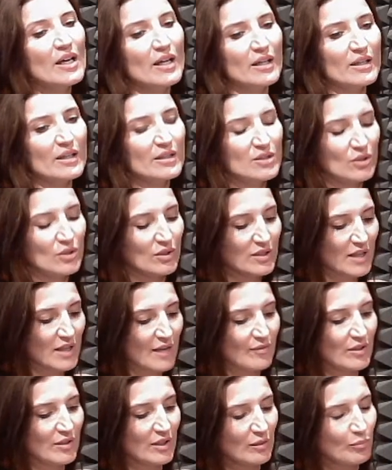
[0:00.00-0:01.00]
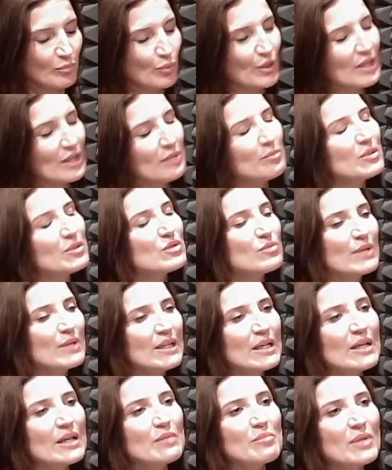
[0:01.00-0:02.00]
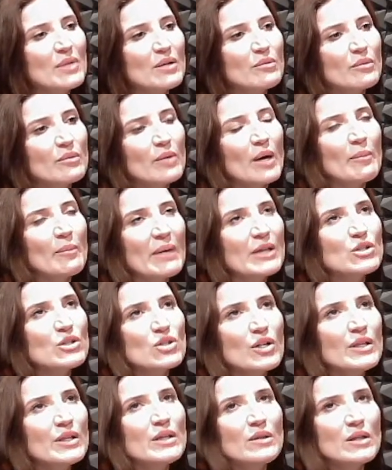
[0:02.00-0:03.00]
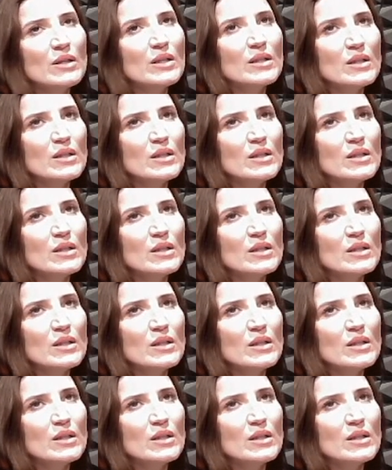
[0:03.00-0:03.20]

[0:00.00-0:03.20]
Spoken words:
It's good to have a little break between it, but my journey